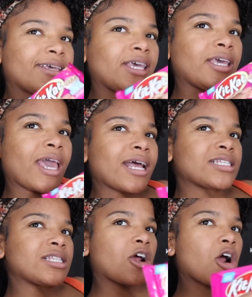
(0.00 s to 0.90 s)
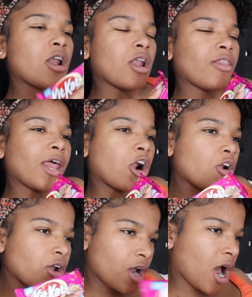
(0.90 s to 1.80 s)
Kit Kats that are that are
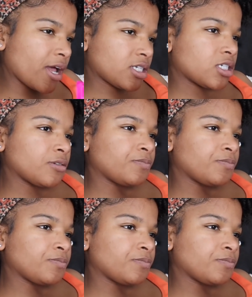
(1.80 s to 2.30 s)
not